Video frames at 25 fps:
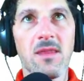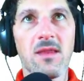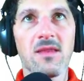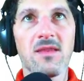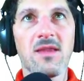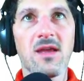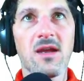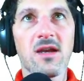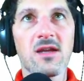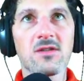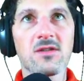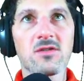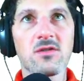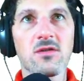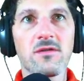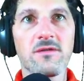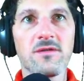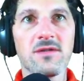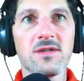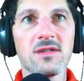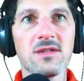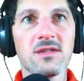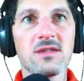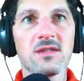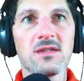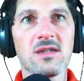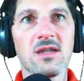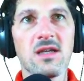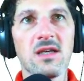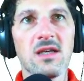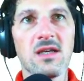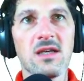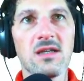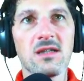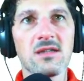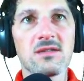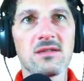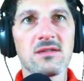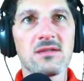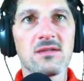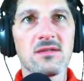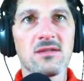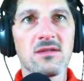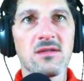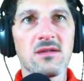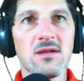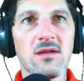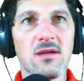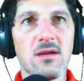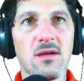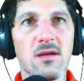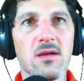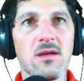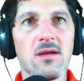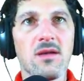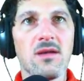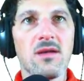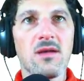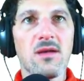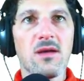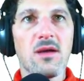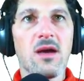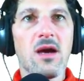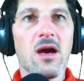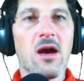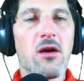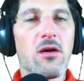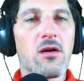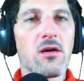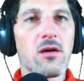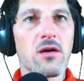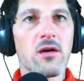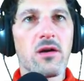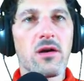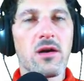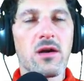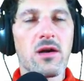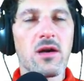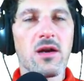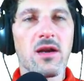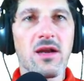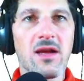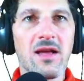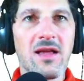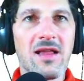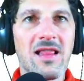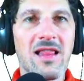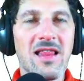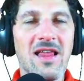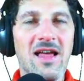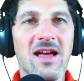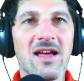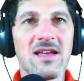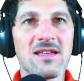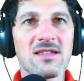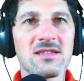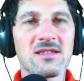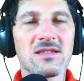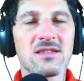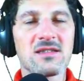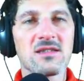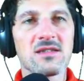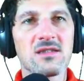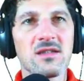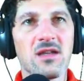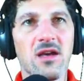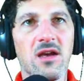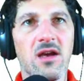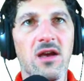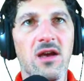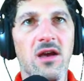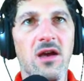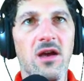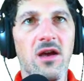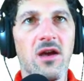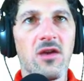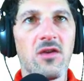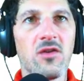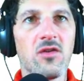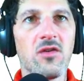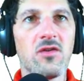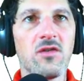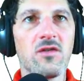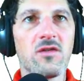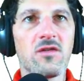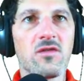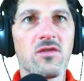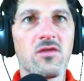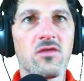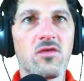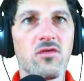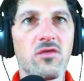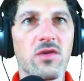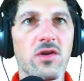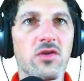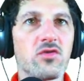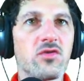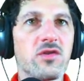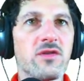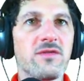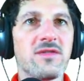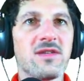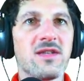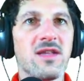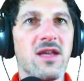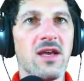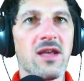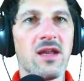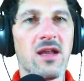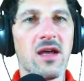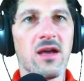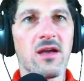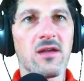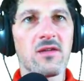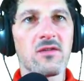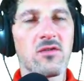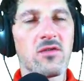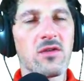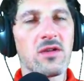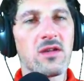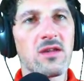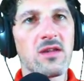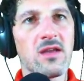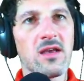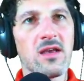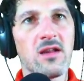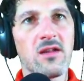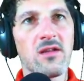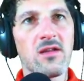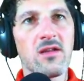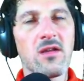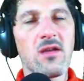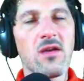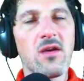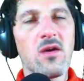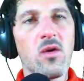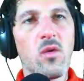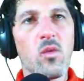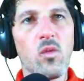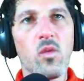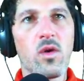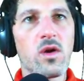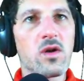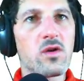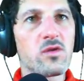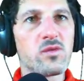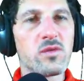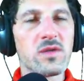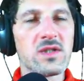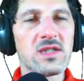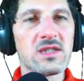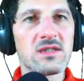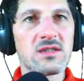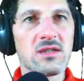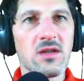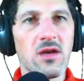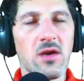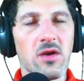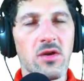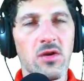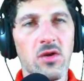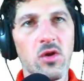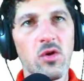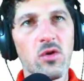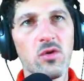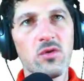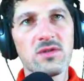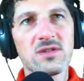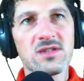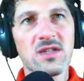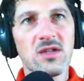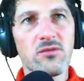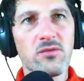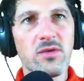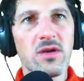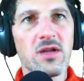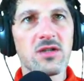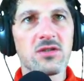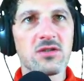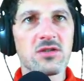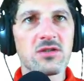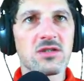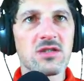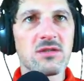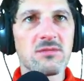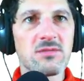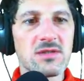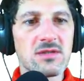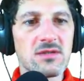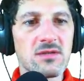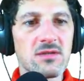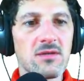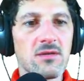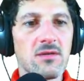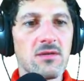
Data service is our class used to retrieve data. So it works with nodes and relationships.